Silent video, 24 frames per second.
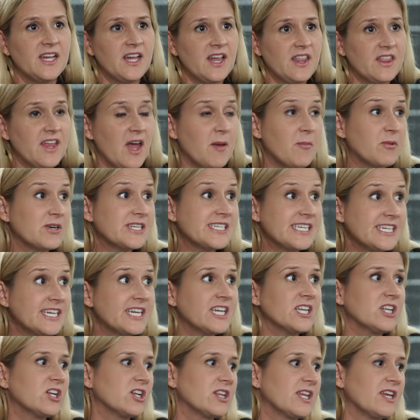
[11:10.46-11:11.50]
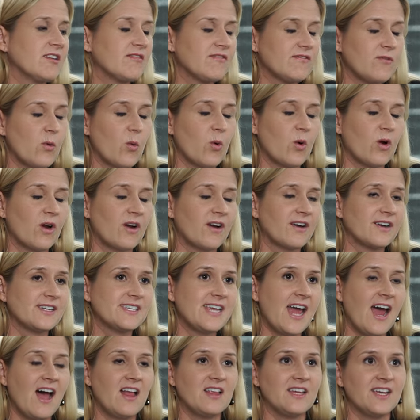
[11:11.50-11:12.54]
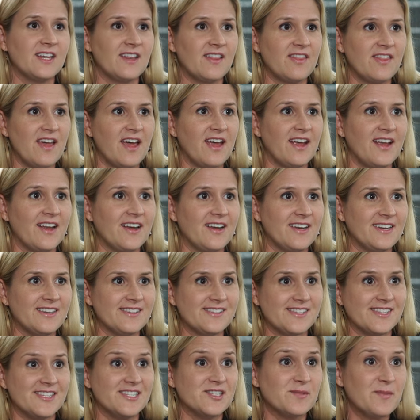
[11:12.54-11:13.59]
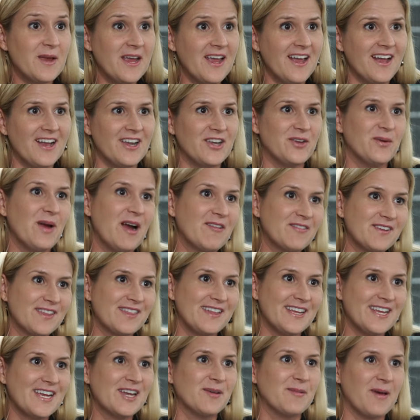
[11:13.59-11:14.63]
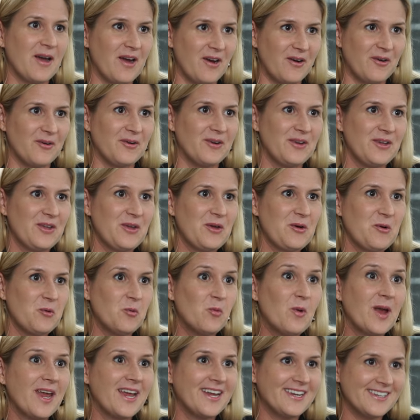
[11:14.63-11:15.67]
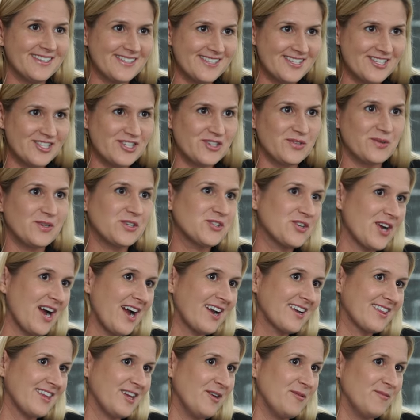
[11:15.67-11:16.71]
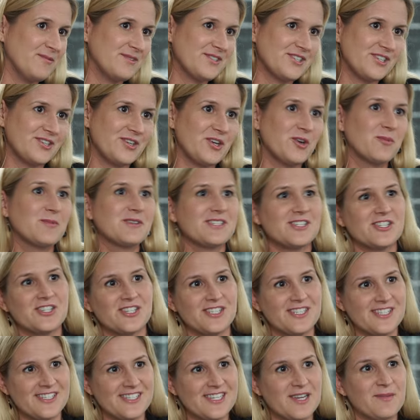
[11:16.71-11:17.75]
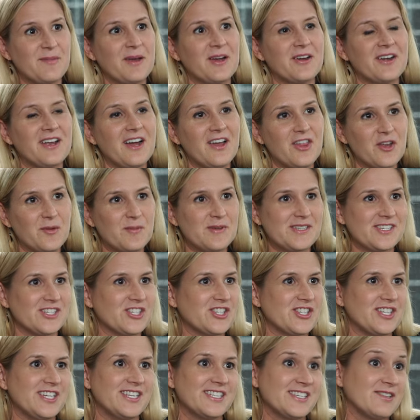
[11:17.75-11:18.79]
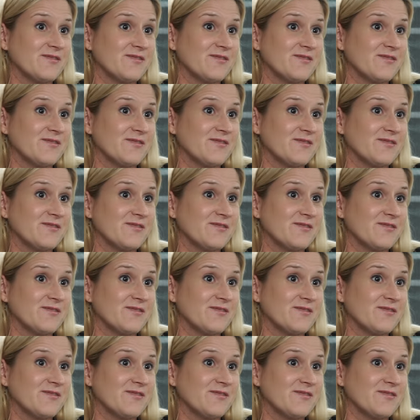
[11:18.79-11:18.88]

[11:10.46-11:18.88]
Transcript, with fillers: that, particularly for talent that is in demand, you have to think about ways to attract them to your positions as compared to other positions. And